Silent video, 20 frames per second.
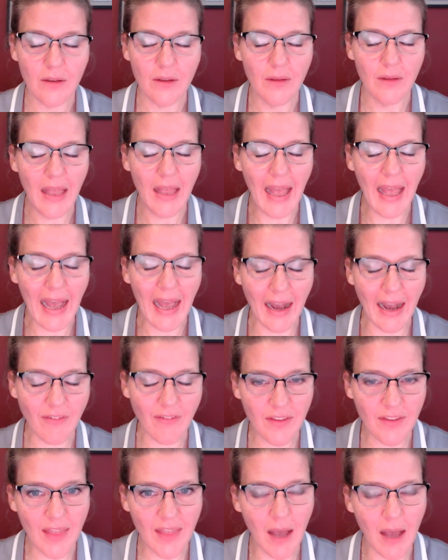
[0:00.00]

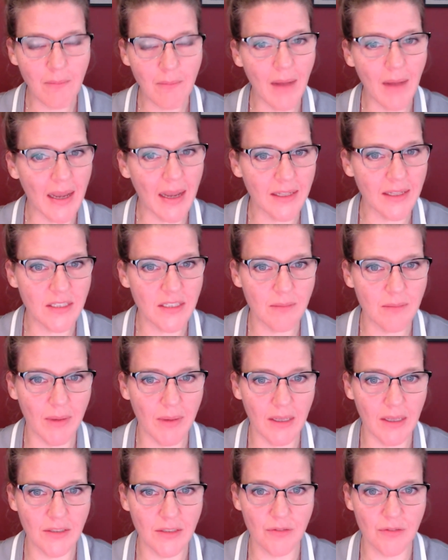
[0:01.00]
having that mind
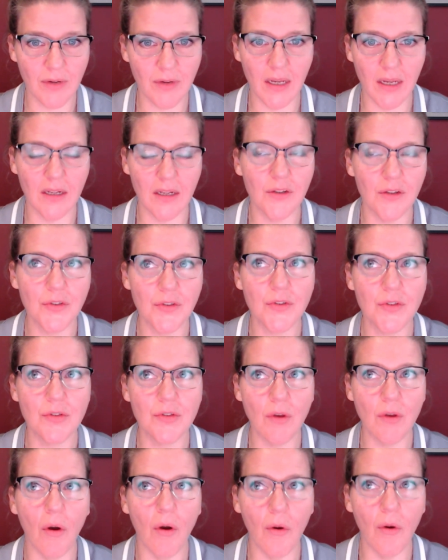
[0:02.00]
space right is
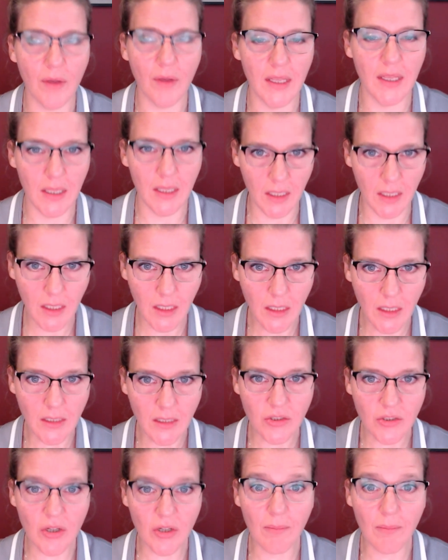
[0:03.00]
so key
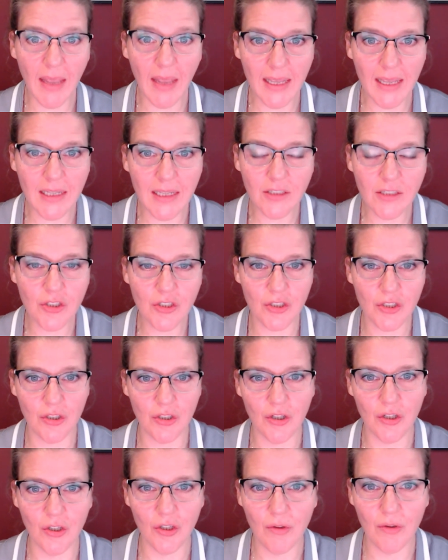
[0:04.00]
to making
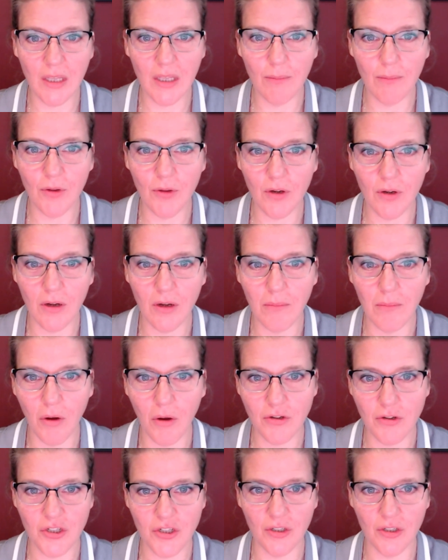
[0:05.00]
sure you keep your
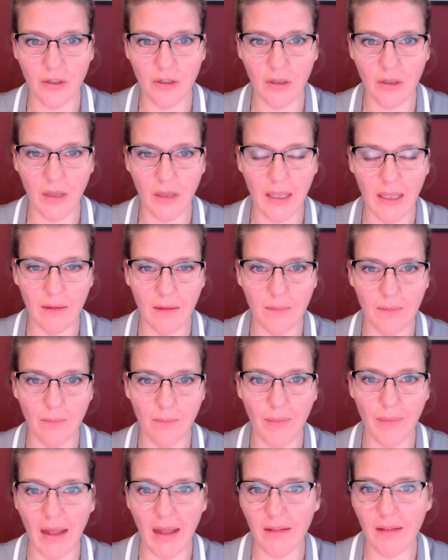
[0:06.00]
emotional
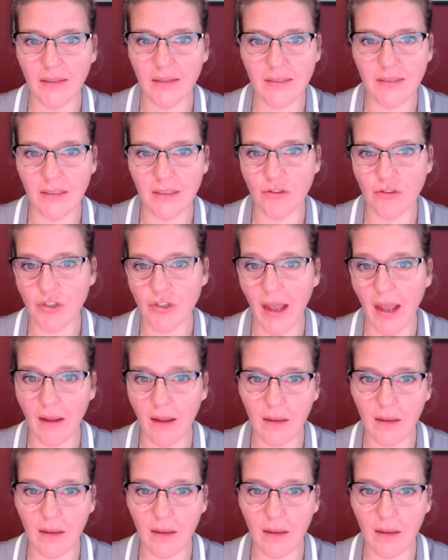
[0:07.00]
balance in check.